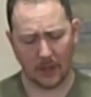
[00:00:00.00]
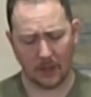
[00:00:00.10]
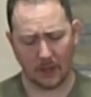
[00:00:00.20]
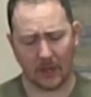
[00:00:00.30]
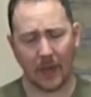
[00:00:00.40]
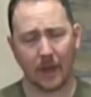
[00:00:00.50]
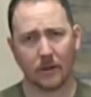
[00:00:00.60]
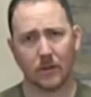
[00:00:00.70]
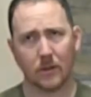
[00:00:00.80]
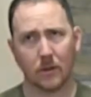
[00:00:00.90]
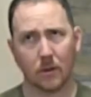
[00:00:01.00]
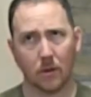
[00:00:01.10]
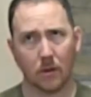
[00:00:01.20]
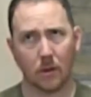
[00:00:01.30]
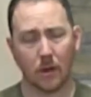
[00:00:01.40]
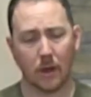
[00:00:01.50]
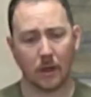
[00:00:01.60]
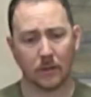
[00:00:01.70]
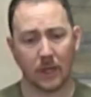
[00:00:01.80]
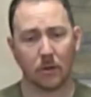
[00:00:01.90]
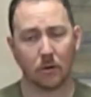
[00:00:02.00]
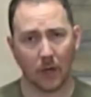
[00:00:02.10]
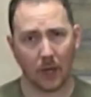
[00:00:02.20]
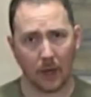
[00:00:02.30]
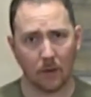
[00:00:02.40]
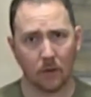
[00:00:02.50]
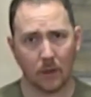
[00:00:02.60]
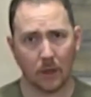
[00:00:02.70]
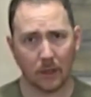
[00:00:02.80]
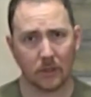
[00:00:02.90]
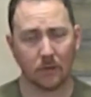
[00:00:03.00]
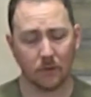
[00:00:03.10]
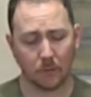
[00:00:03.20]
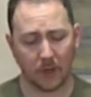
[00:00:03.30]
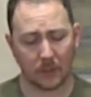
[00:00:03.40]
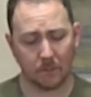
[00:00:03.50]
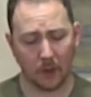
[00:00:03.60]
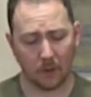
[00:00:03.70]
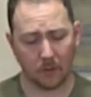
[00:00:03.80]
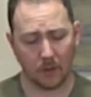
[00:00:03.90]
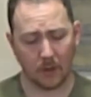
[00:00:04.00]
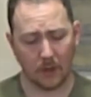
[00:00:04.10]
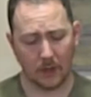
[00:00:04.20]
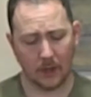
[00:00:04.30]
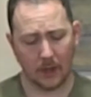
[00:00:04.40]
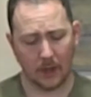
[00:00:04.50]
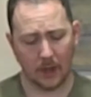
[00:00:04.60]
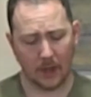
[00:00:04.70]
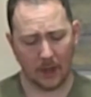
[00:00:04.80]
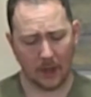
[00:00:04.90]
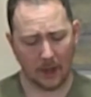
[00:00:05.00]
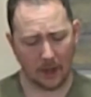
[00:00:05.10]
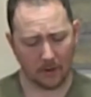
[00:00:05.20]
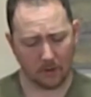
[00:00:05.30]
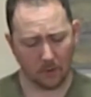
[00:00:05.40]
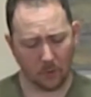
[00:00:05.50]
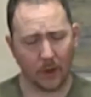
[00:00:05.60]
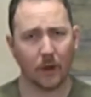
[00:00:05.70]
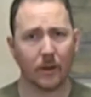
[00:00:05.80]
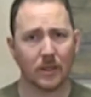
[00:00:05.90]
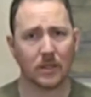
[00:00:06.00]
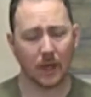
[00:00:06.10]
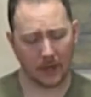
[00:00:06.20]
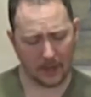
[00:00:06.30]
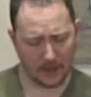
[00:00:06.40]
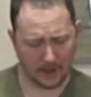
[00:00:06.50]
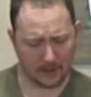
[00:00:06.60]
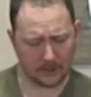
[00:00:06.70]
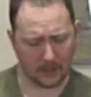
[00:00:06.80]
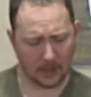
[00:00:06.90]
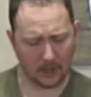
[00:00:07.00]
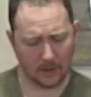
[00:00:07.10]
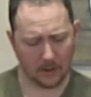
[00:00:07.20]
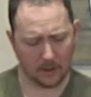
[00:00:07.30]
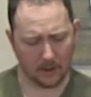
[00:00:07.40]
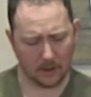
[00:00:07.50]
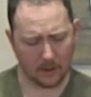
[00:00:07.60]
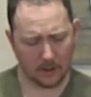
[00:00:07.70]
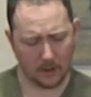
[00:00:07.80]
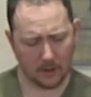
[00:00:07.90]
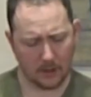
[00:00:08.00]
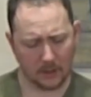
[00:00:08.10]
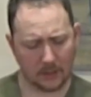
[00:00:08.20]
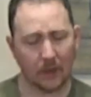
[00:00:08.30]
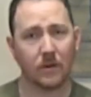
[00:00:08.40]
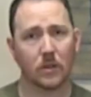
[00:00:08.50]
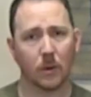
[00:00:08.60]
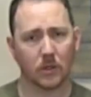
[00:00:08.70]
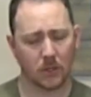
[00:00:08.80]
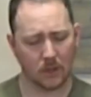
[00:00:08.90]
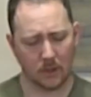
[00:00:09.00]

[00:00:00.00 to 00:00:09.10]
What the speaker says: You can't take the grenade out unless you've depressed both. And the one on this side has a safety switch.